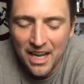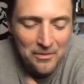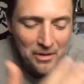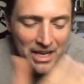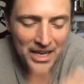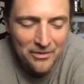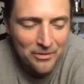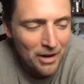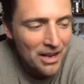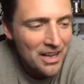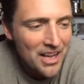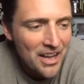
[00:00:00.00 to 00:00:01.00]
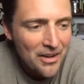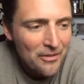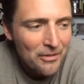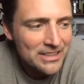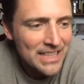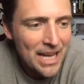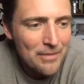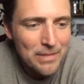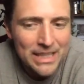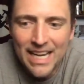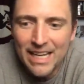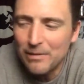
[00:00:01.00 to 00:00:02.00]
Like, what does that
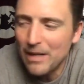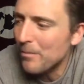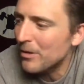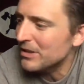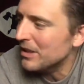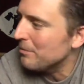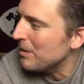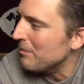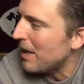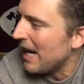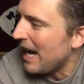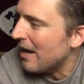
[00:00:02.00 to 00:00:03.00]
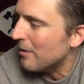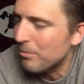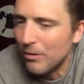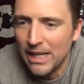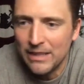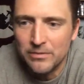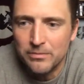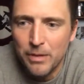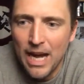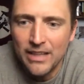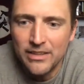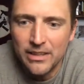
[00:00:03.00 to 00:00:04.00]
mean? That person could be my airplane
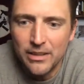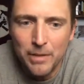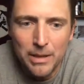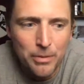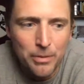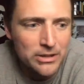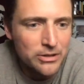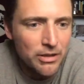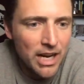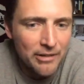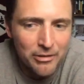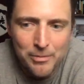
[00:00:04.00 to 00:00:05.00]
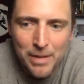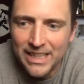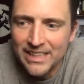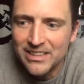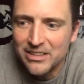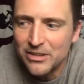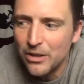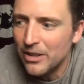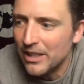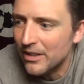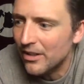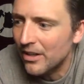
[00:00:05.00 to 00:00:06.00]
pilot or my bus driver, my kid's
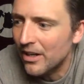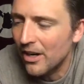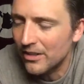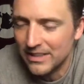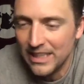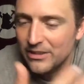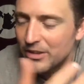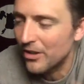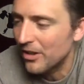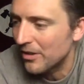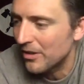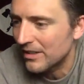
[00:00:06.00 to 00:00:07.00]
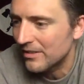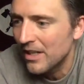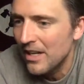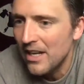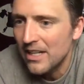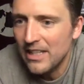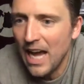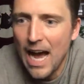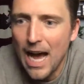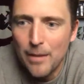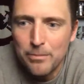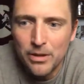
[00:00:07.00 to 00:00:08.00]
student or teacher or a
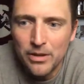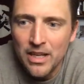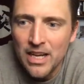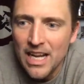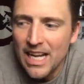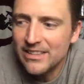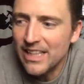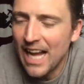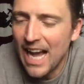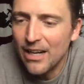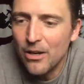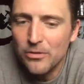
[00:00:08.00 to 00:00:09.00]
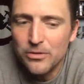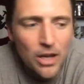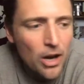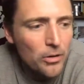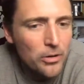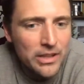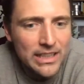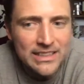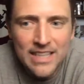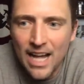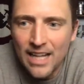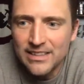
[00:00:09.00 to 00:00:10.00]
cop, or it's like, I don't know who these
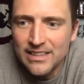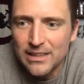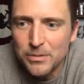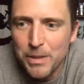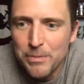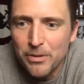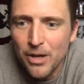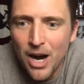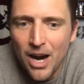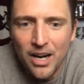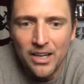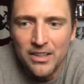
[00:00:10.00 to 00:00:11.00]
nonsense people are.